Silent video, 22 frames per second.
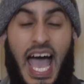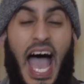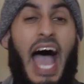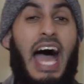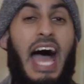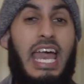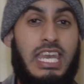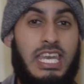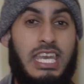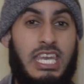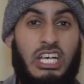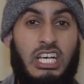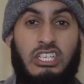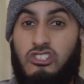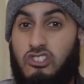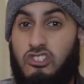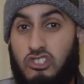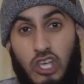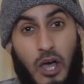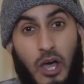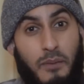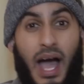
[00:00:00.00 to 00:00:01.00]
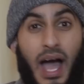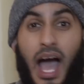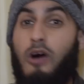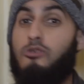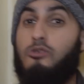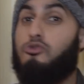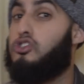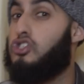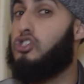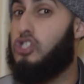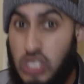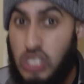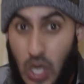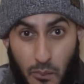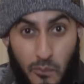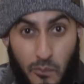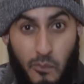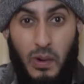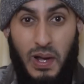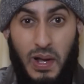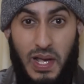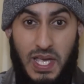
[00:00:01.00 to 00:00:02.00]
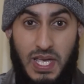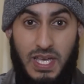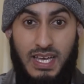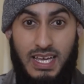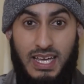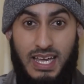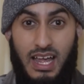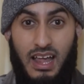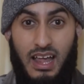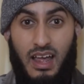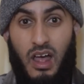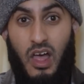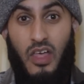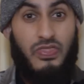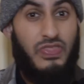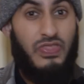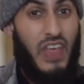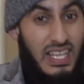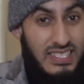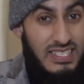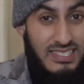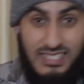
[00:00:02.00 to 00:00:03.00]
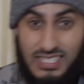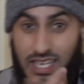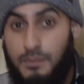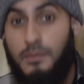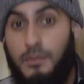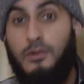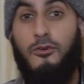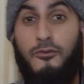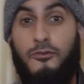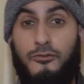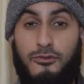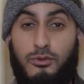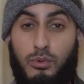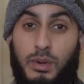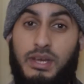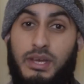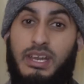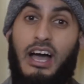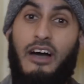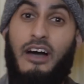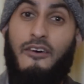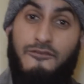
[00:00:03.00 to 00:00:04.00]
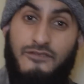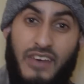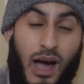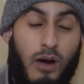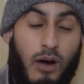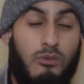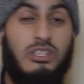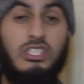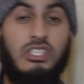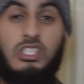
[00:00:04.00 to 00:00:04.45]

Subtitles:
and somehow, some way, that seminal fluid found